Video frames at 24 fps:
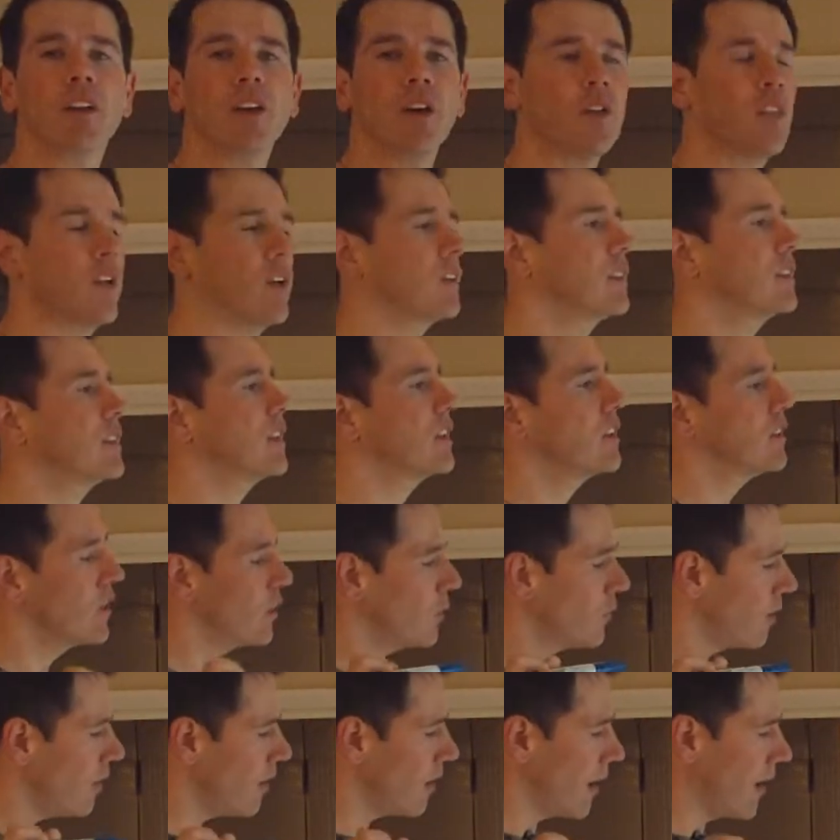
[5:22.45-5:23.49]
Go there and say, you know
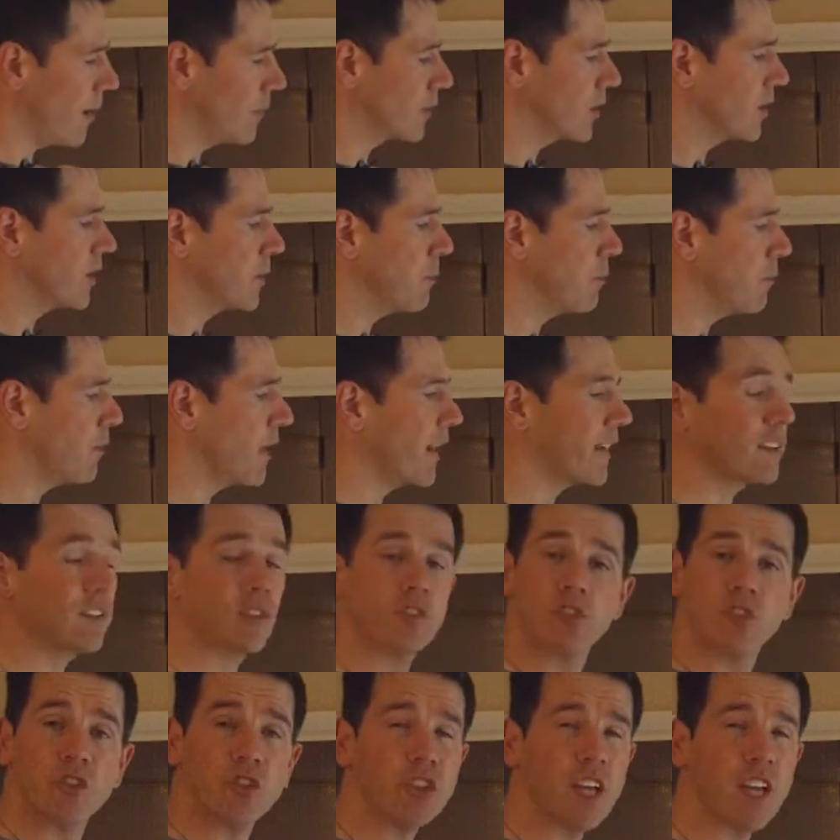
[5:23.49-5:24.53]
what, I'm going to practice,
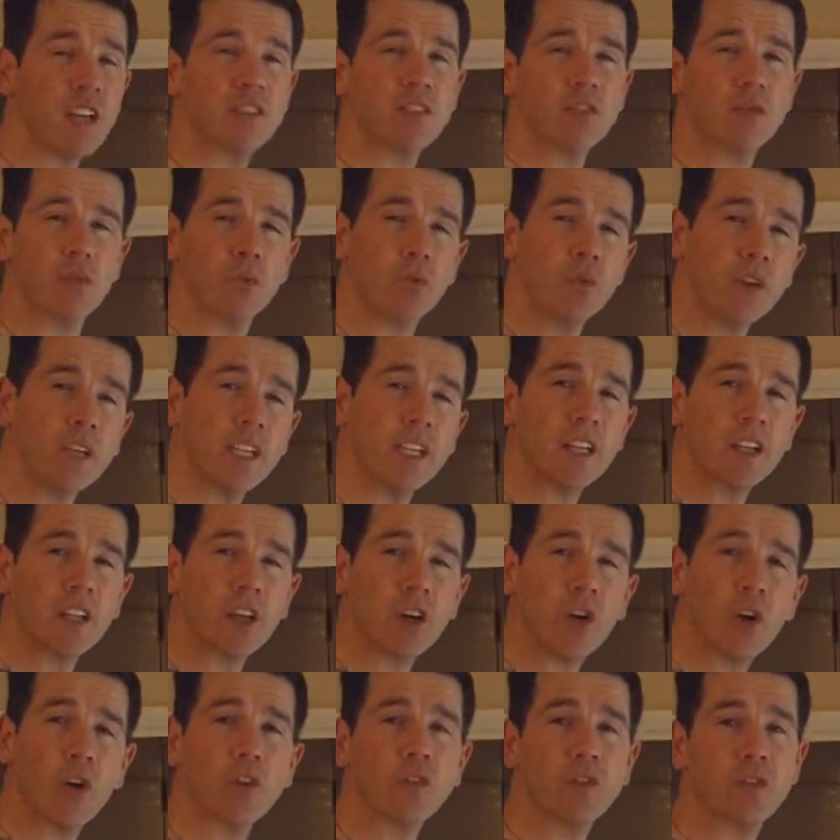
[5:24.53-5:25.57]
just really going to
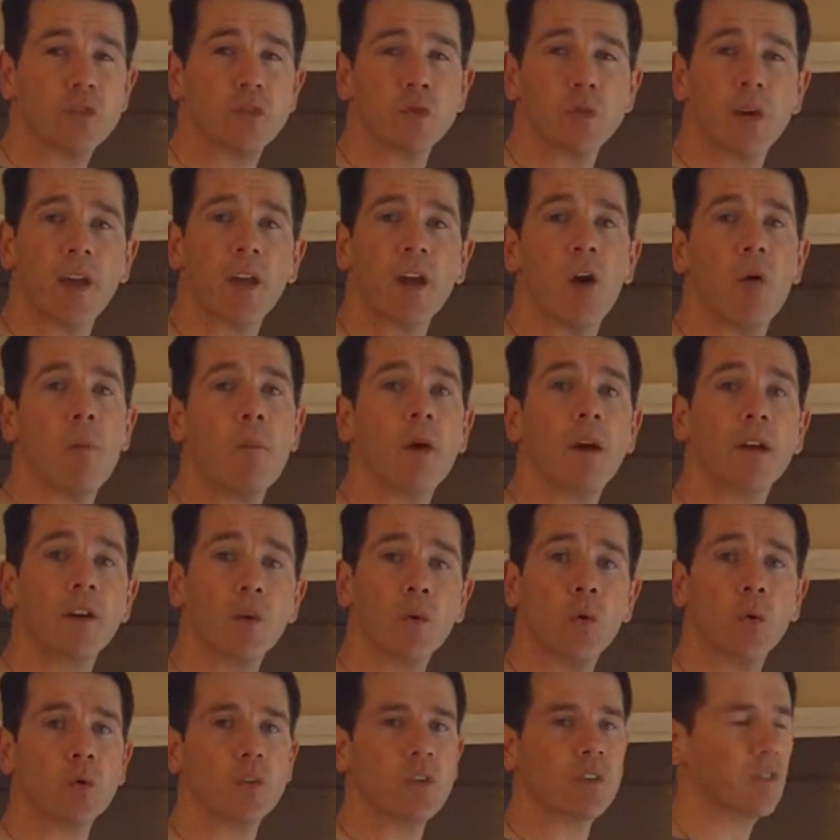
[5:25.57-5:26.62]
concentrate on my
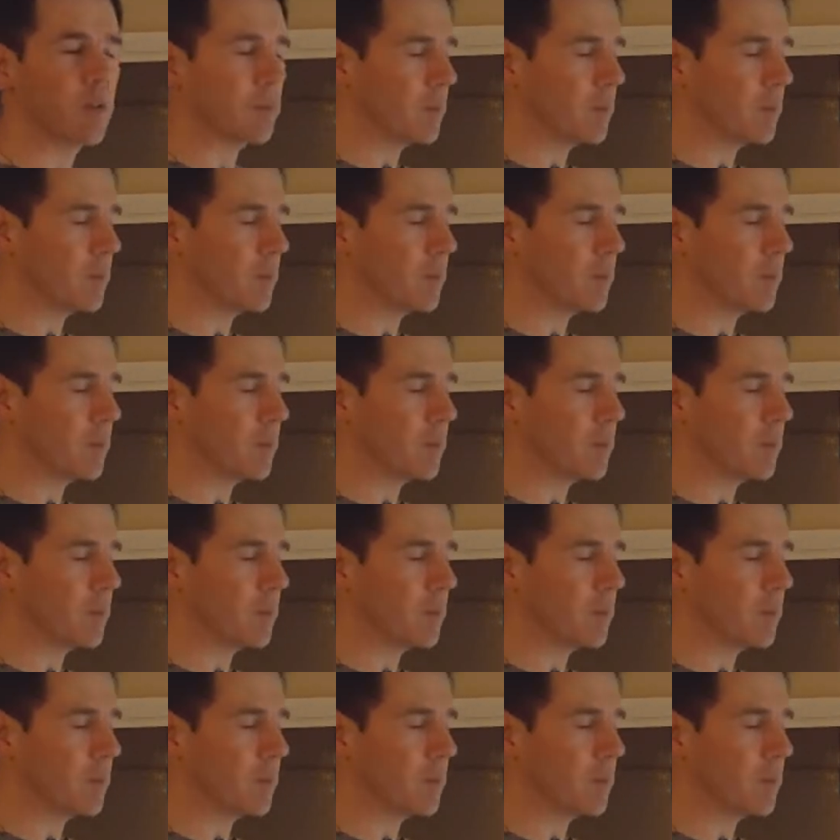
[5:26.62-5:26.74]
corners.